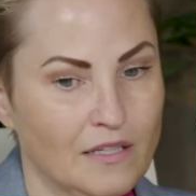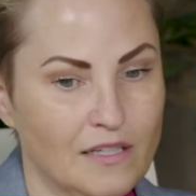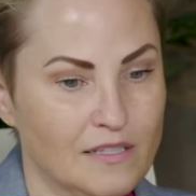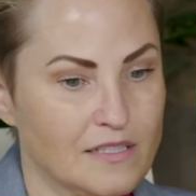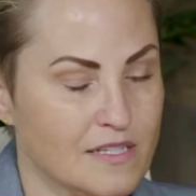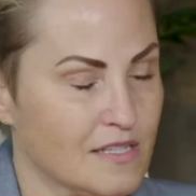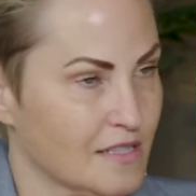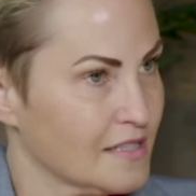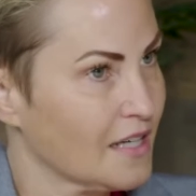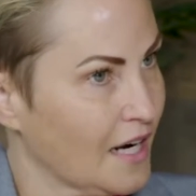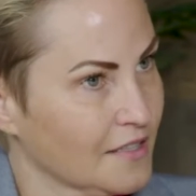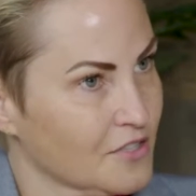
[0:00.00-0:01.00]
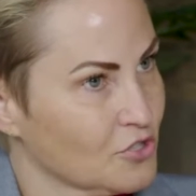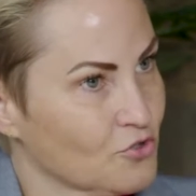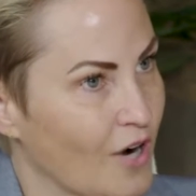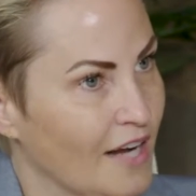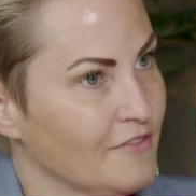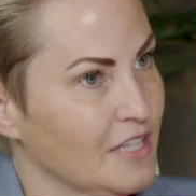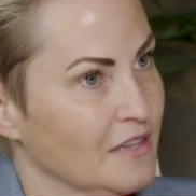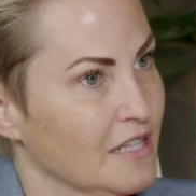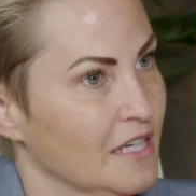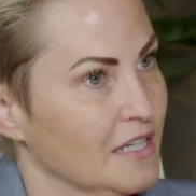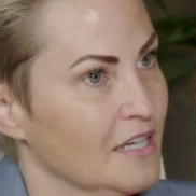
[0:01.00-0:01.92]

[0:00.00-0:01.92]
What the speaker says: is kind of the driving thing.